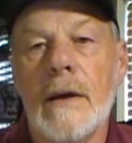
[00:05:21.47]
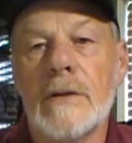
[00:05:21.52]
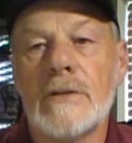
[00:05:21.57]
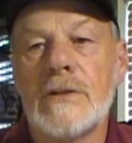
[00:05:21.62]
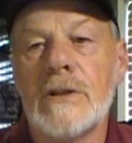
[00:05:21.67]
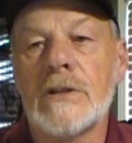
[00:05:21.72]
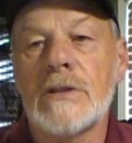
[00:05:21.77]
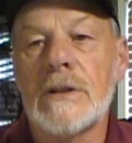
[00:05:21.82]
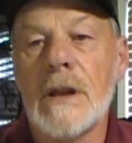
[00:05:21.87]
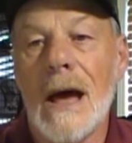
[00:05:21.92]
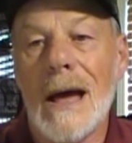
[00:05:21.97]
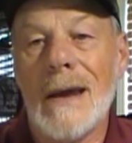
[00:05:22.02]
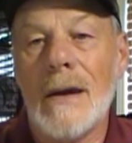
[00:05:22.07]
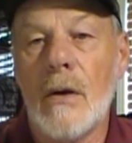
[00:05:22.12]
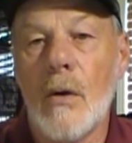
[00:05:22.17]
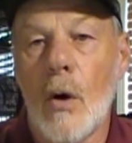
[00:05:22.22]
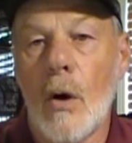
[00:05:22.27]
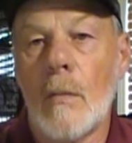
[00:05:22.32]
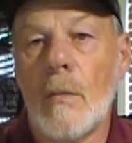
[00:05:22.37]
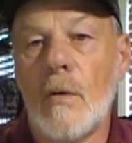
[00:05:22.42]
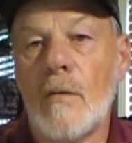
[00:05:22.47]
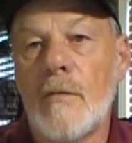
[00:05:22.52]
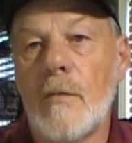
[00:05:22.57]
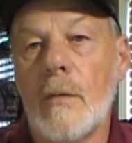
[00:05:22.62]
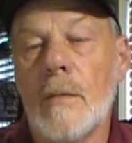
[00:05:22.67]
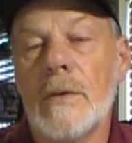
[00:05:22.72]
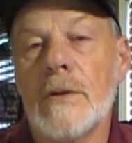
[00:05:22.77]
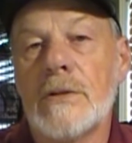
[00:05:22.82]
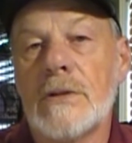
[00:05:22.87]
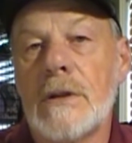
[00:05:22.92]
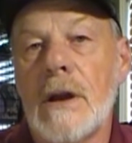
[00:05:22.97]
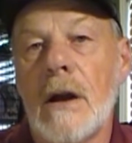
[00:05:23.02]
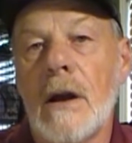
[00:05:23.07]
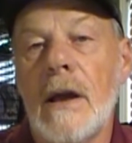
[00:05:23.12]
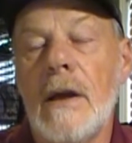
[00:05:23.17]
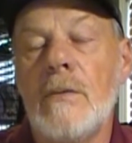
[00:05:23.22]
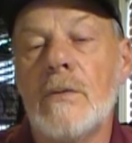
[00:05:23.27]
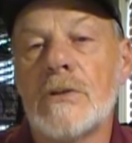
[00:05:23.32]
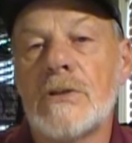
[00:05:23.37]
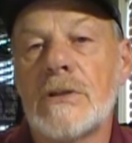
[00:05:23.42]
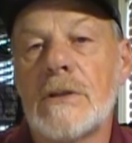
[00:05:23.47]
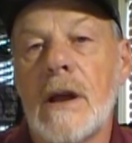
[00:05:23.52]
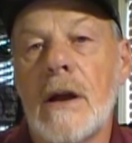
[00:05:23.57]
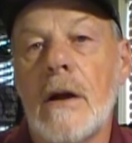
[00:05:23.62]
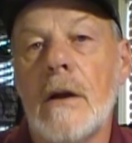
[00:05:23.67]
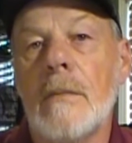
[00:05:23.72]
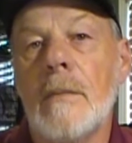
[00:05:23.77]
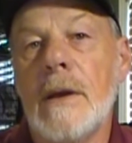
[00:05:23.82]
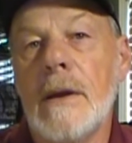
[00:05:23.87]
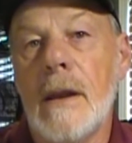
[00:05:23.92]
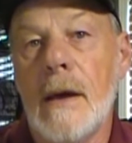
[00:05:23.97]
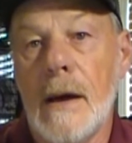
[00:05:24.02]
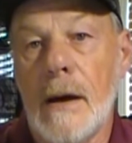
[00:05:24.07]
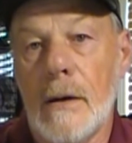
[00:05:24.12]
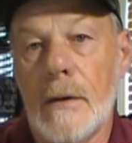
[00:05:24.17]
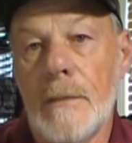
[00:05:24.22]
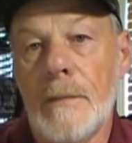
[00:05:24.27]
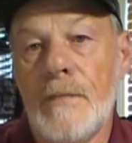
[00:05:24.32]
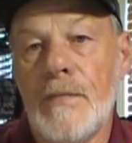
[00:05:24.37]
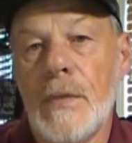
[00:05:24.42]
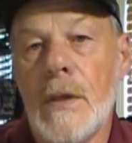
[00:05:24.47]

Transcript: It's just not normal for them to stare. He was staring me down.